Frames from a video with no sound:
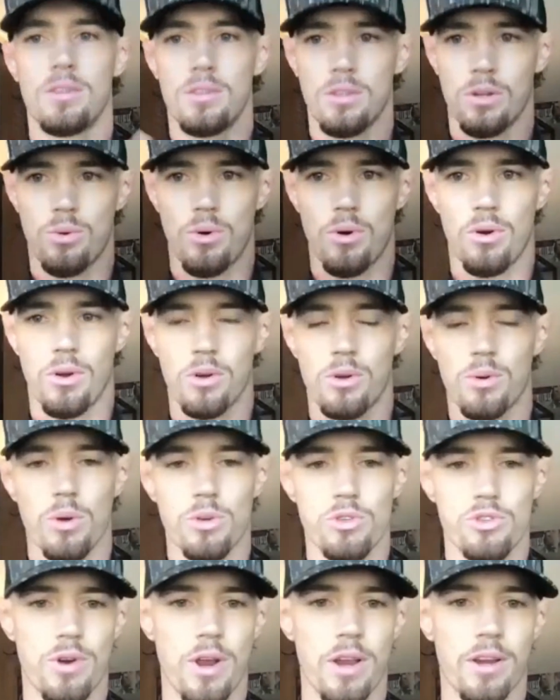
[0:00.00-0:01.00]
quote
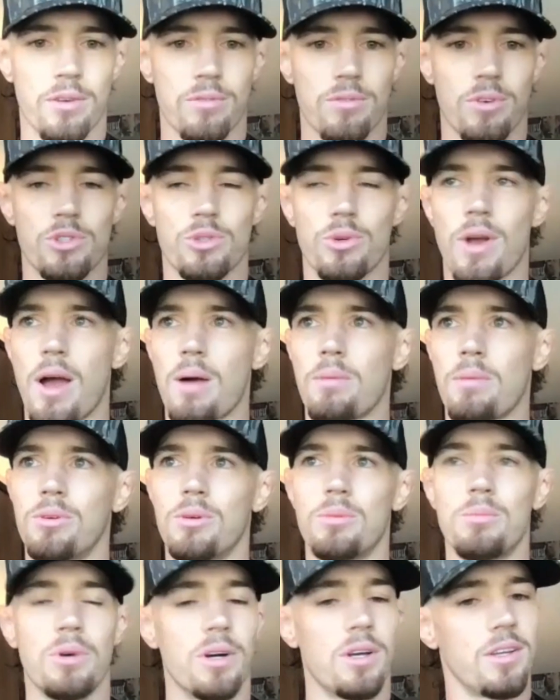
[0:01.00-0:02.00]
unquote striker versus
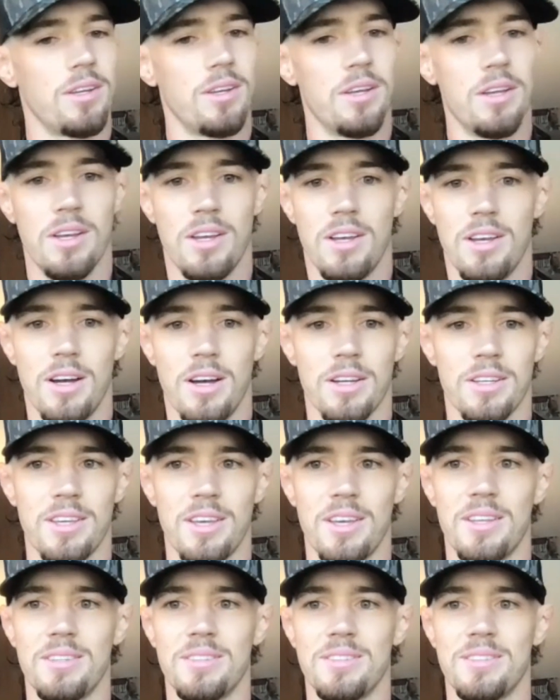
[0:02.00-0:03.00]
grappler. But
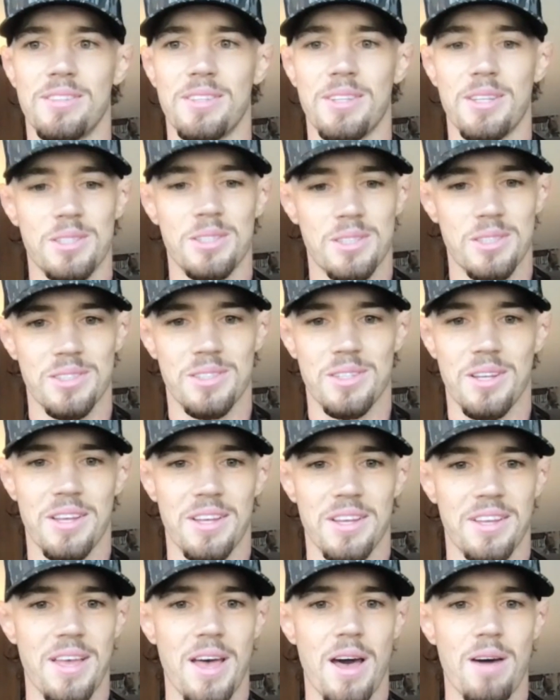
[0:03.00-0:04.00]
again, this is
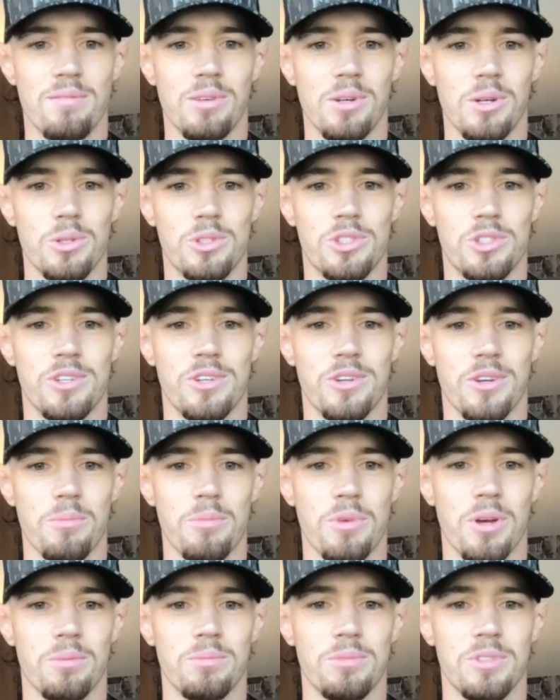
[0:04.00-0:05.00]
the evolution you're gonna
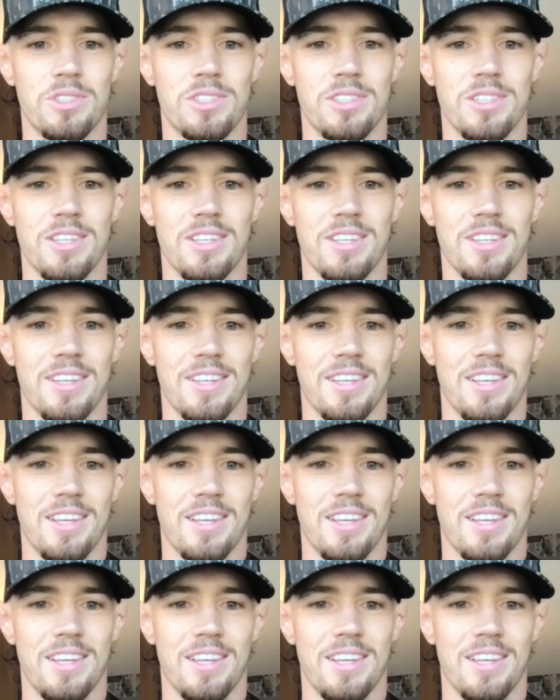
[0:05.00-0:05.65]
be able to see.